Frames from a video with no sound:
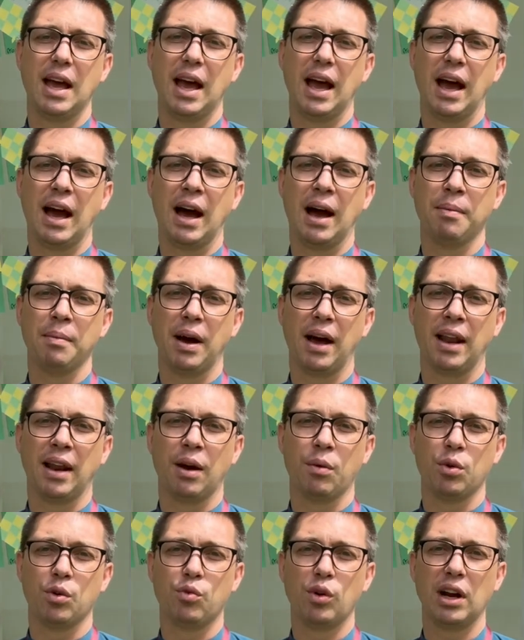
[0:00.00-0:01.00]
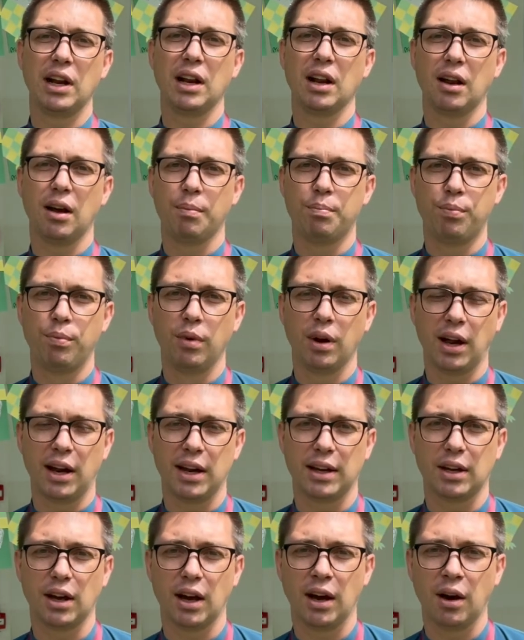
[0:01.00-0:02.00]
Um, and I would really uh,
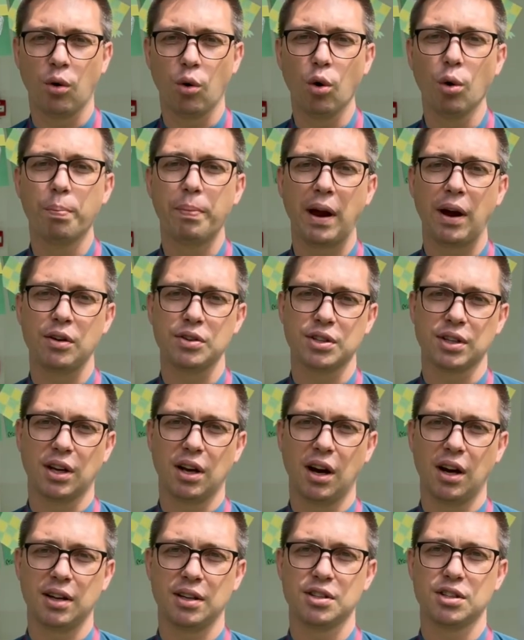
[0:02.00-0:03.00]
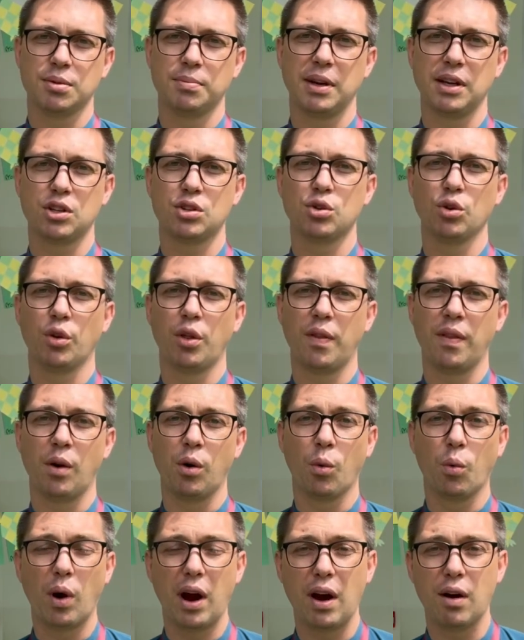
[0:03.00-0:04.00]
like uh, all parents and guardians to make sure that they're
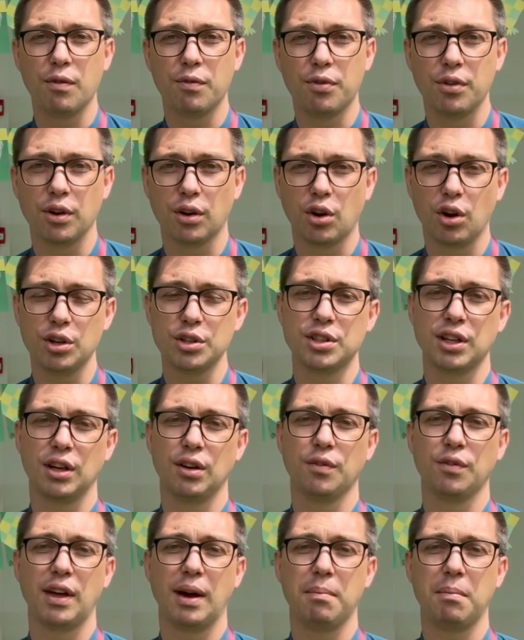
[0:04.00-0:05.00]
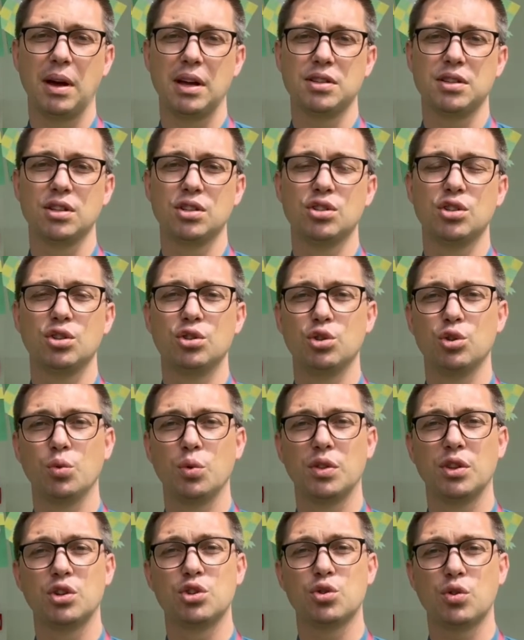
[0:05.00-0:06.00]
aware of the content of that message to do
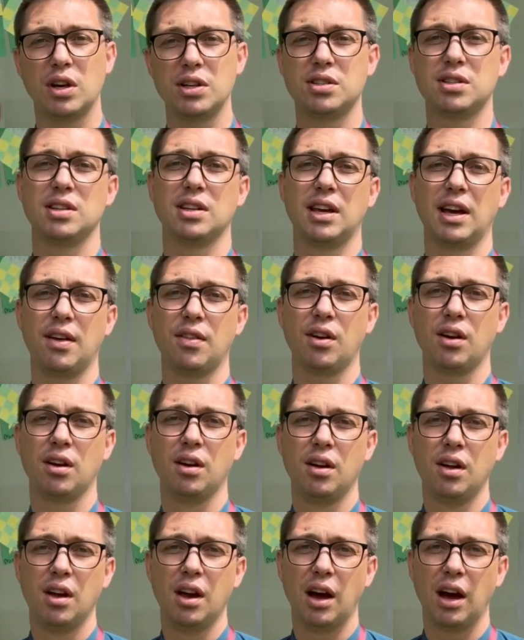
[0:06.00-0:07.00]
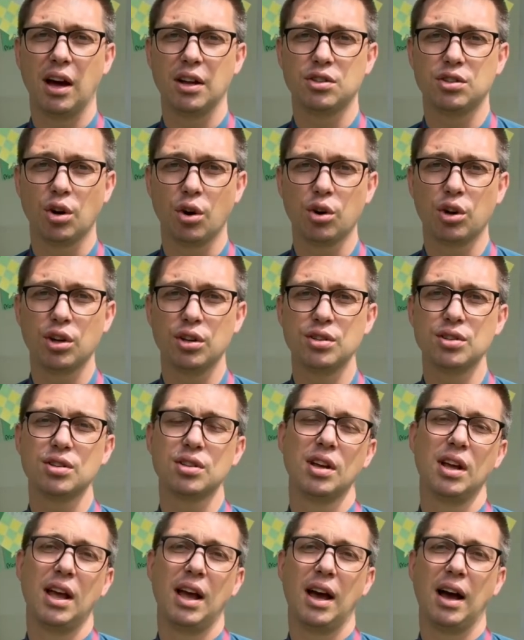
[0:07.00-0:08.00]
with the TraceTogether uh, tokens
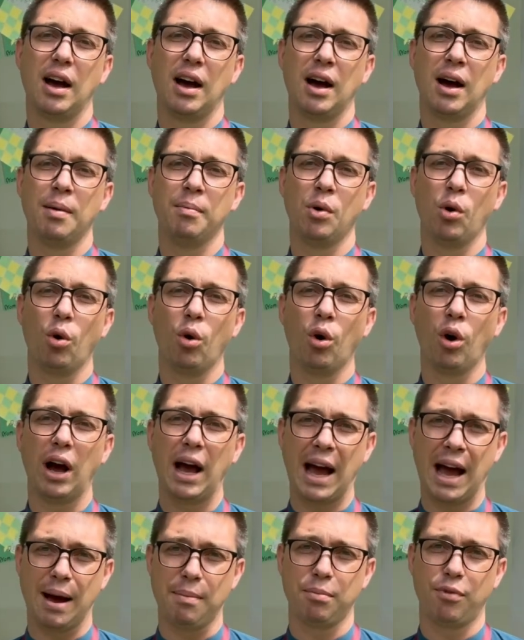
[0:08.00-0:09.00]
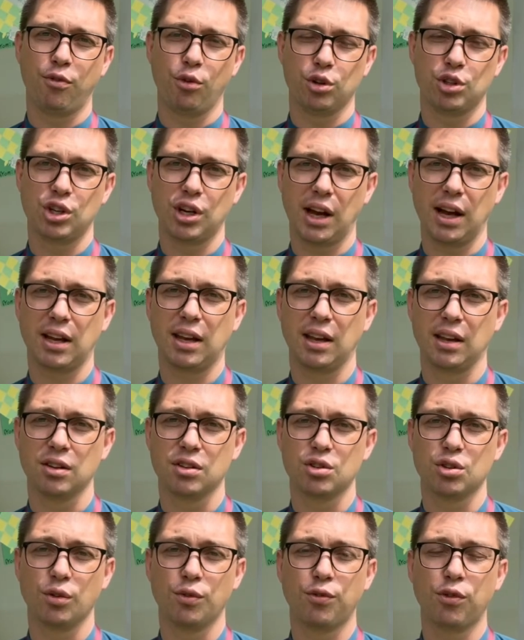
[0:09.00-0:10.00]
um, or app for check-in.
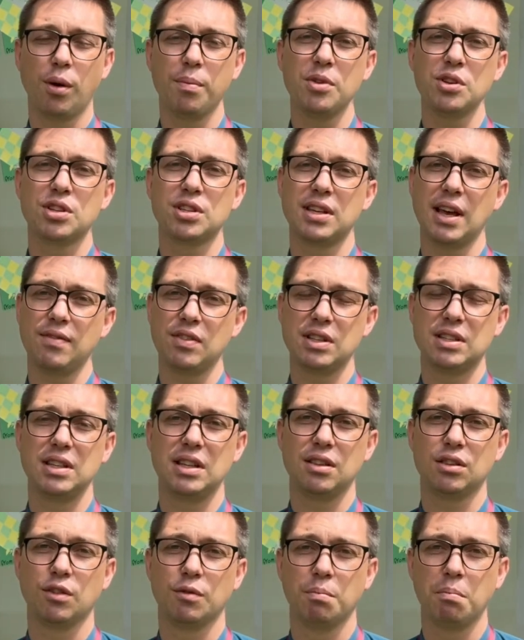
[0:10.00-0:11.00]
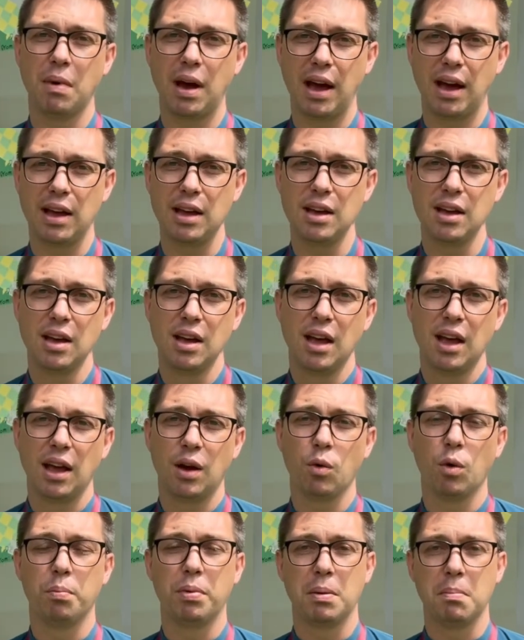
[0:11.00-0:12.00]
So from the 17th of May, it
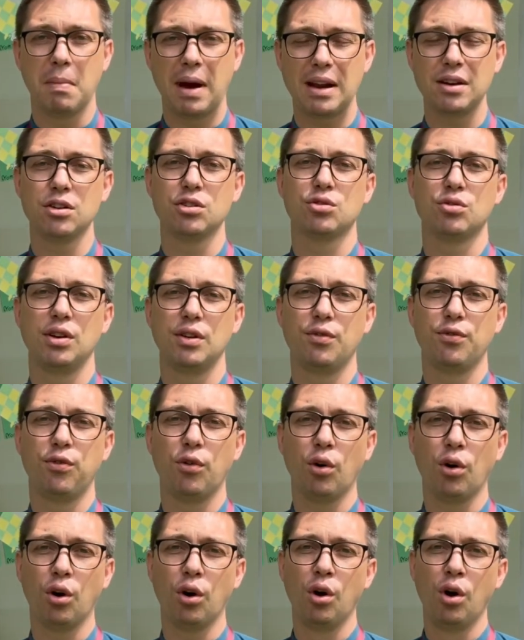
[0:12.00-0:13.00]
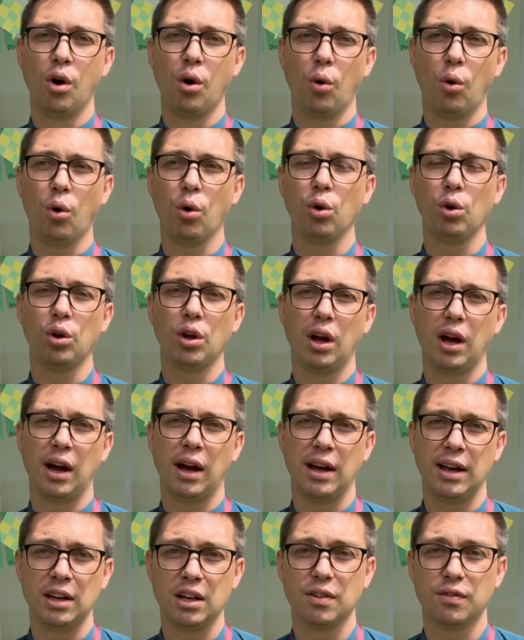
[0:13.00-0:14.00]
will be mandatory for all
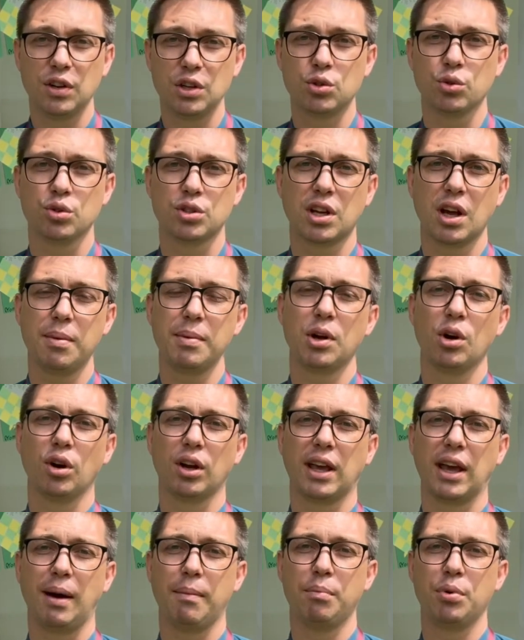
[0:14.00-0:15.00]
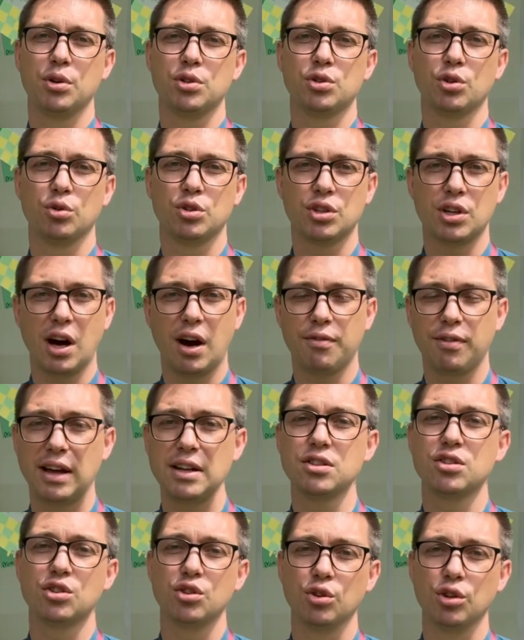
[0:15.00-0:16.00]
individuals coming on campus, so staff
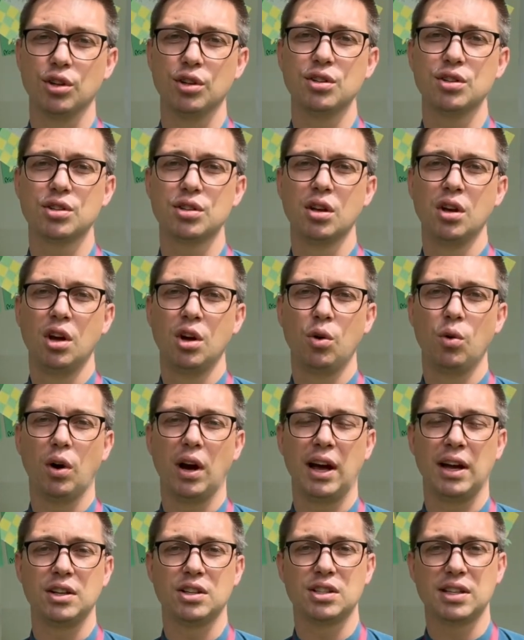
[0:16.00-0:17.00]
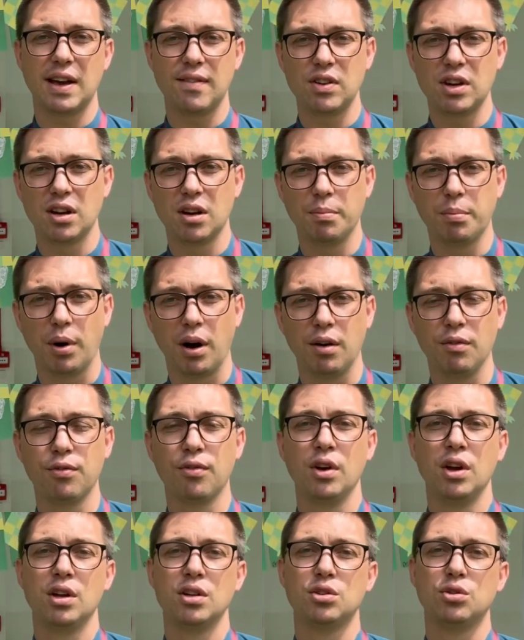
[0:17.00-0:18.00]
and students who are age seven and above,
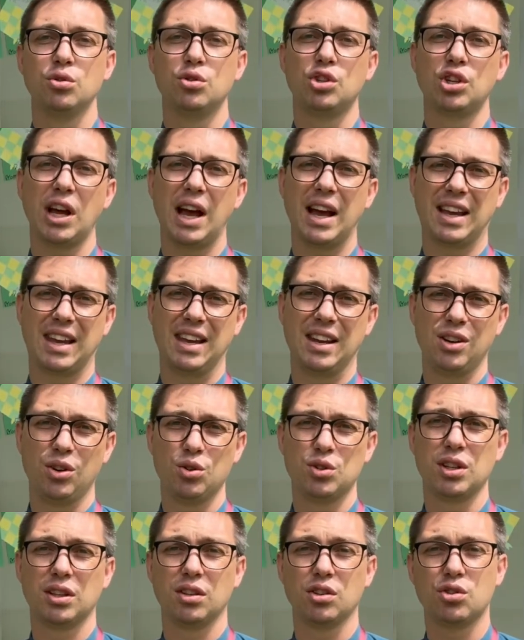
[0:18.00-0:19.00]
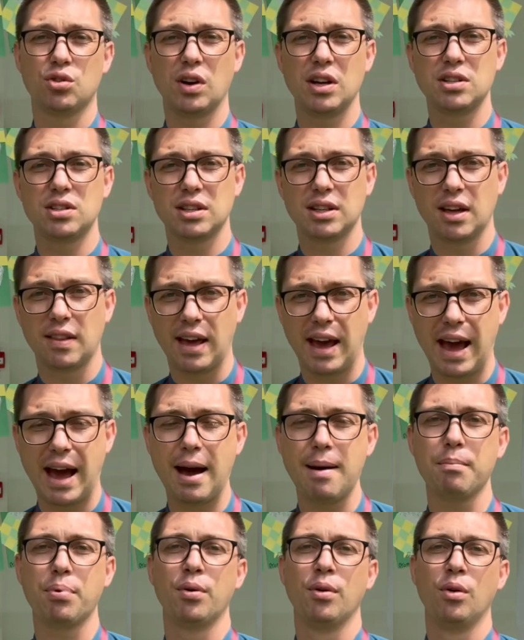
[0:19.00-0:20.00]
to check in using the TraceTogether
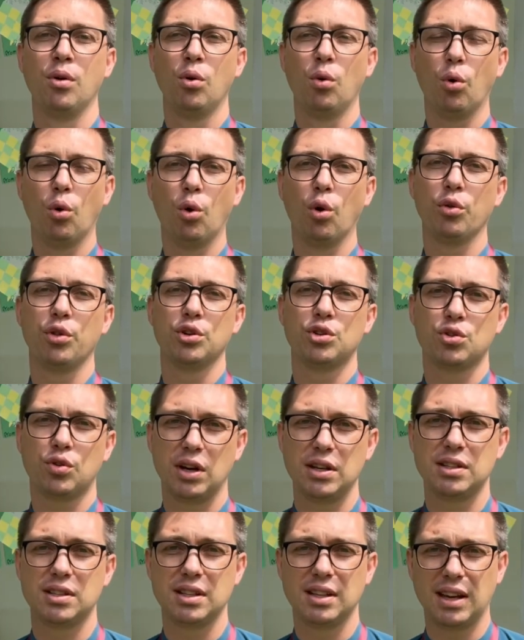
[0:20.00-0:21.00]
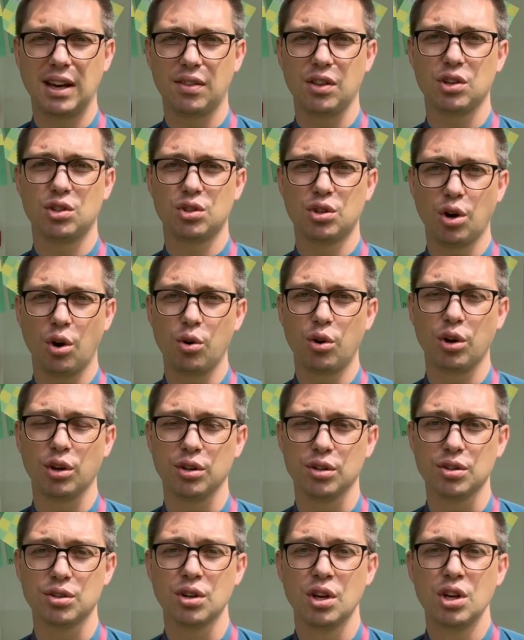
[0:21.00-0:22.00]
app or the TraceTogether
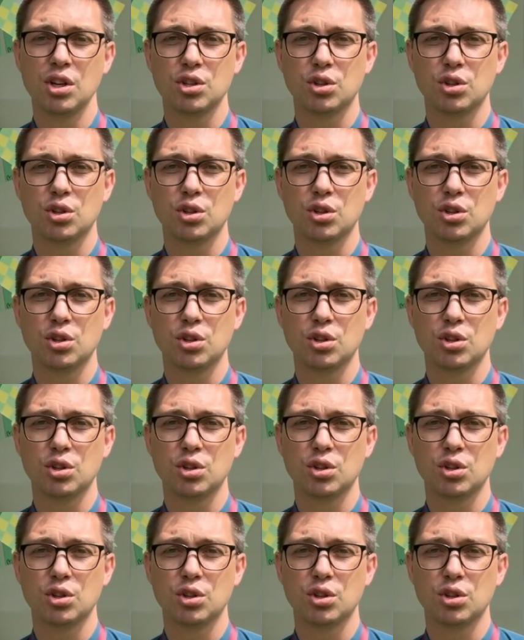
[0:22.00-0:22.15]
tokens.